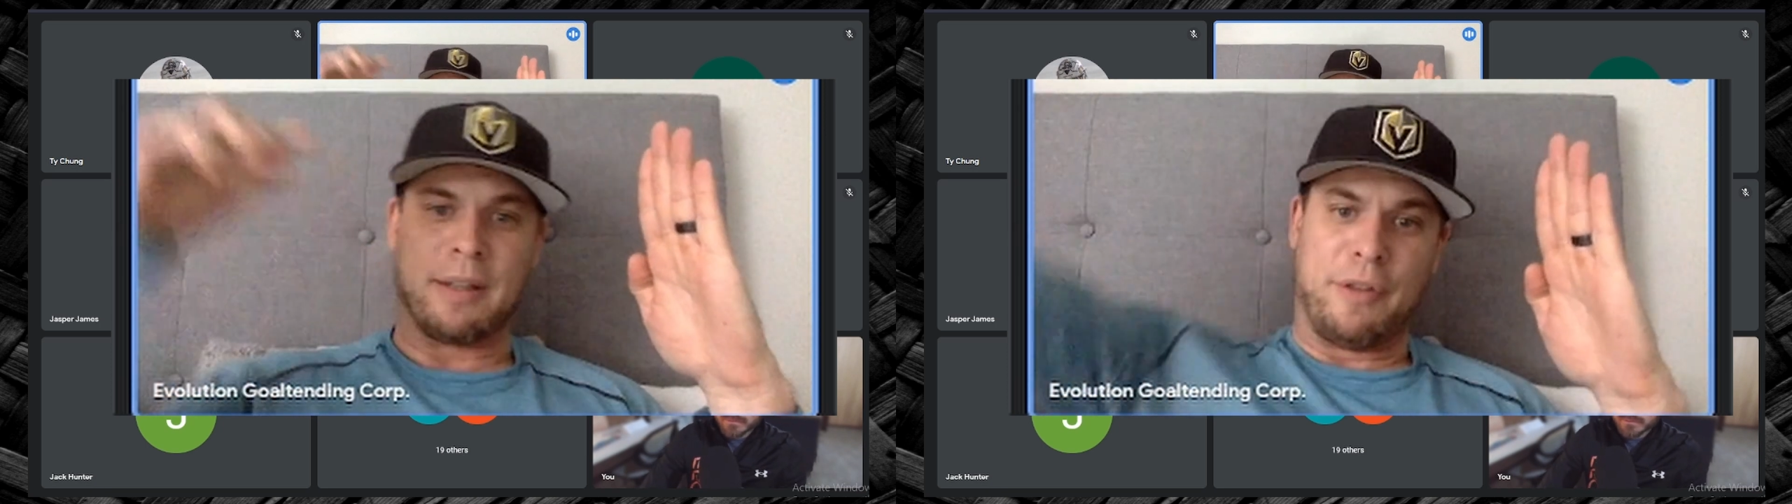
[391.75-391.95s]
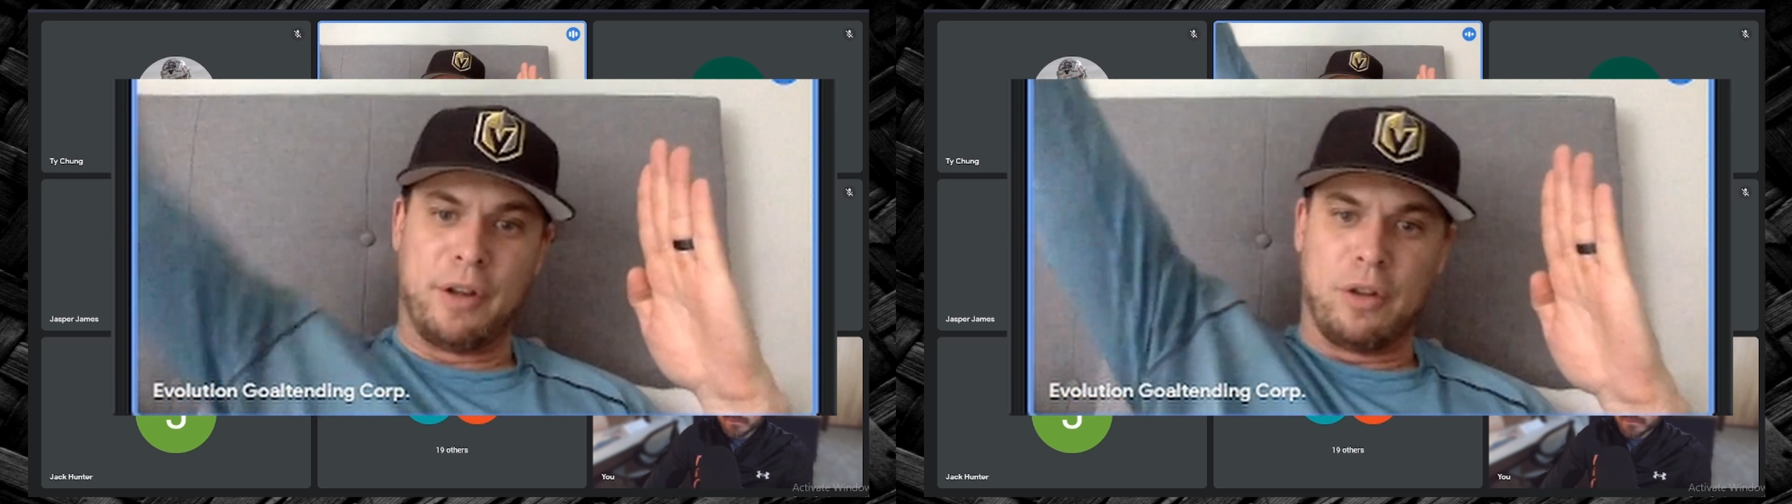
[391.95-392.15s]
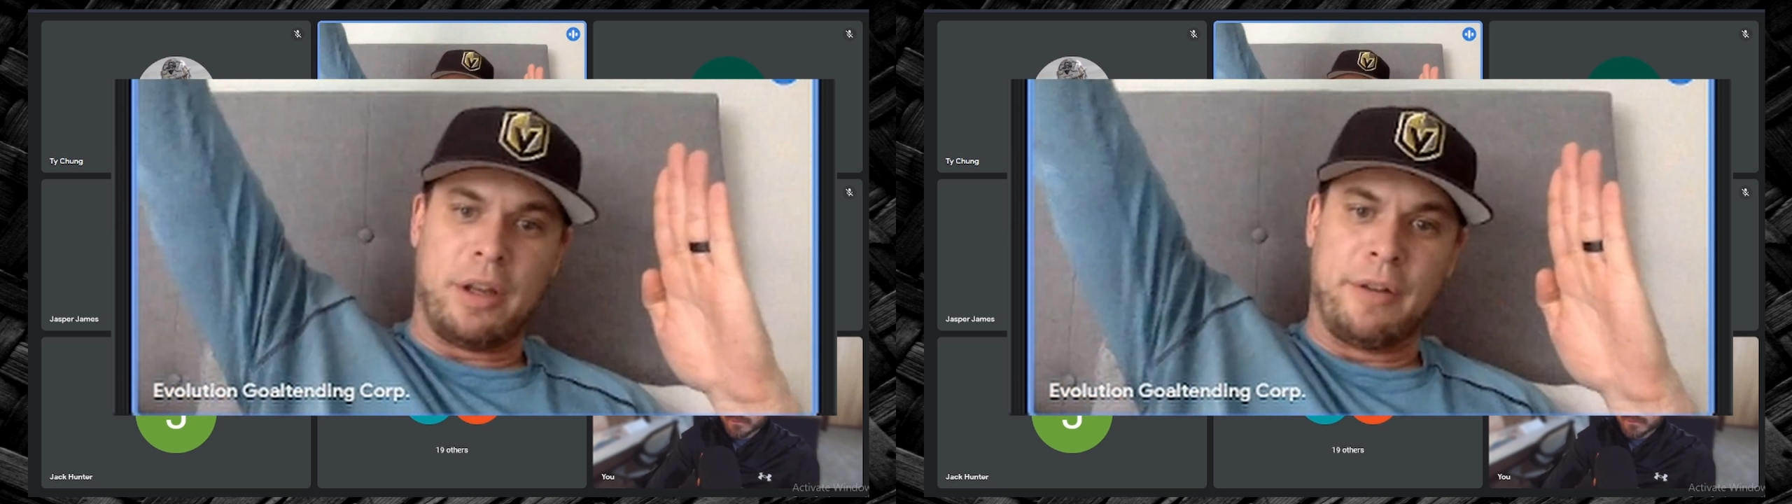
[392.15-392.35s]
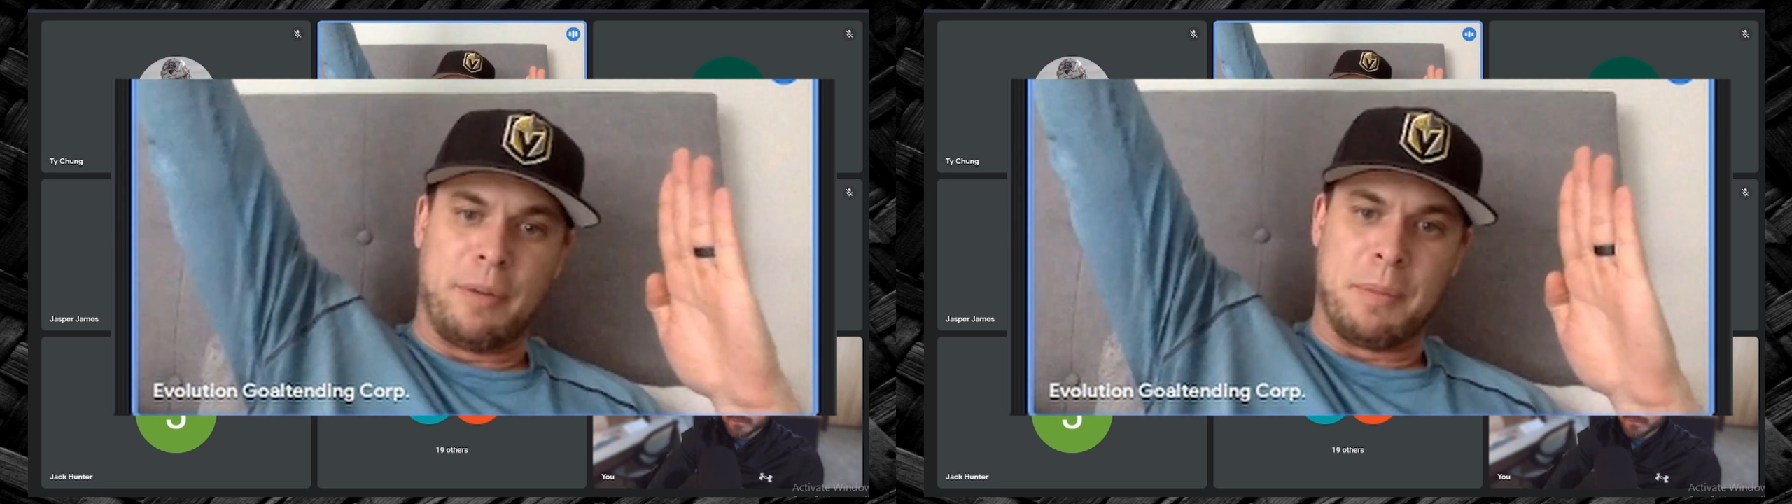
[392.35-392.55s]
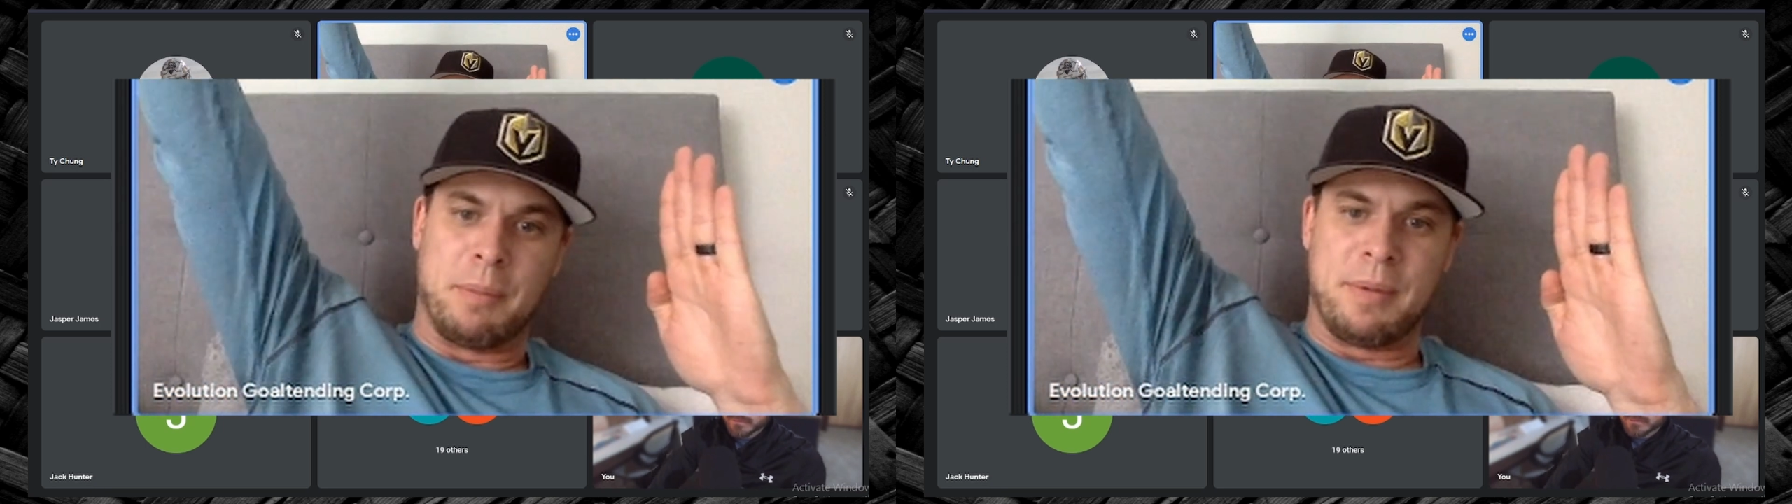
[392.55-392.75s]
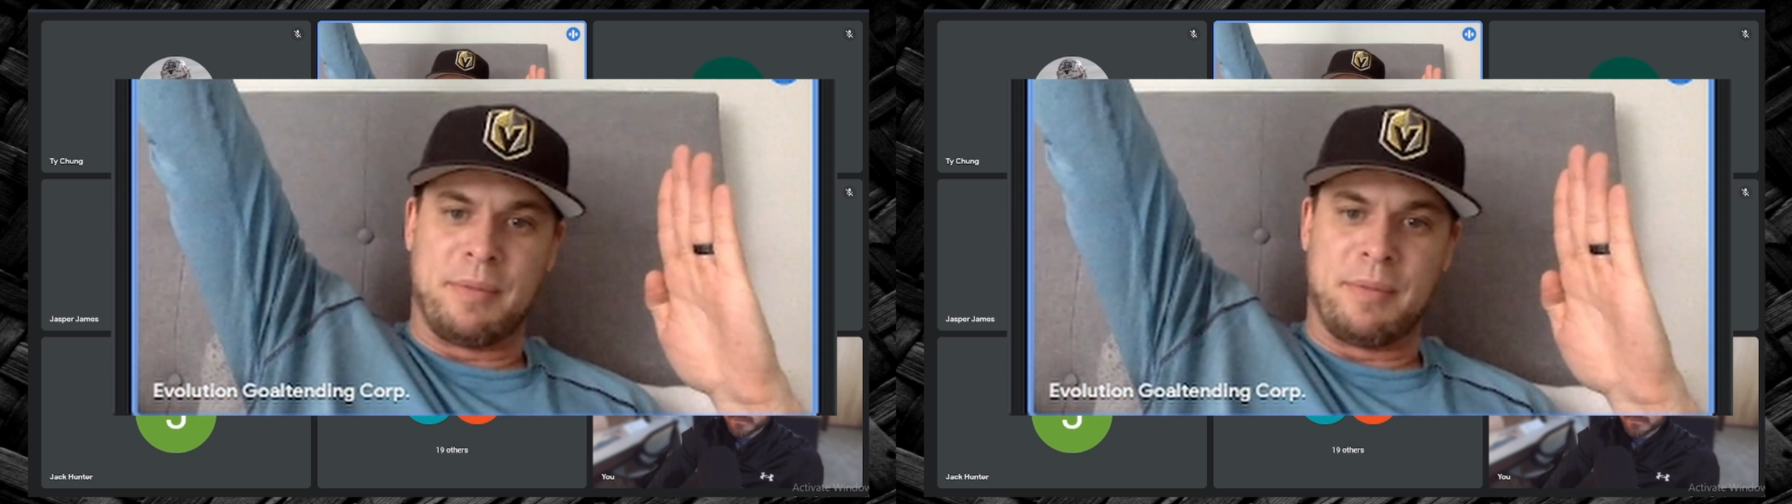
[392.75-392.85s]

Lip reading: If you're looking from the